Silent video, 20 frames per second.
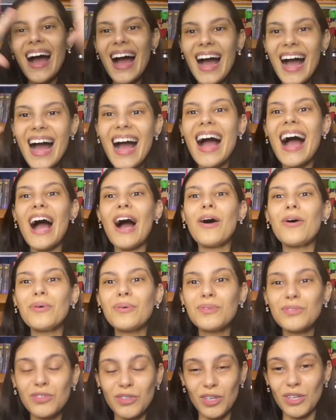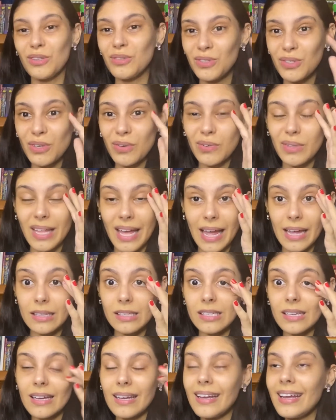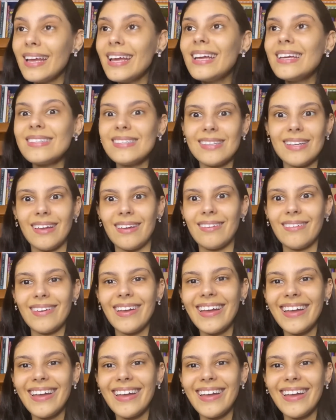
how do you do that? Easy.